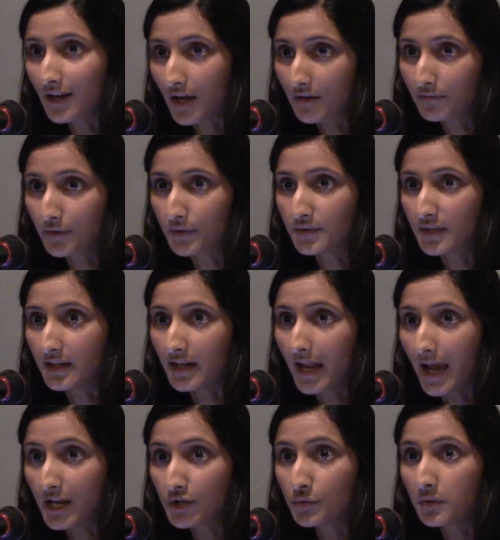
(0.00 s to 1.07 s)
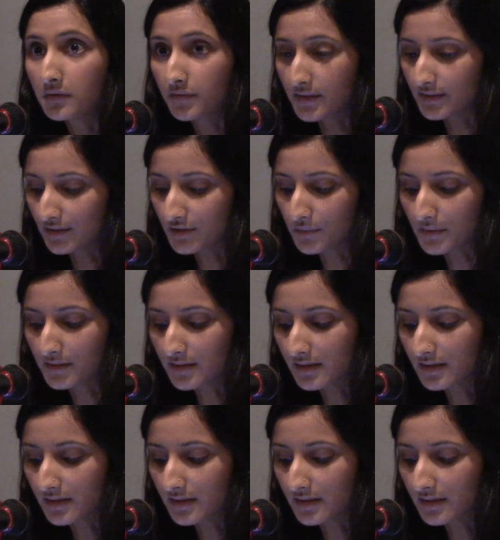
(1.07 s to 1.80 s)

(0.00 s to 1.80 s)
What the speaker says: offers an annual visit to his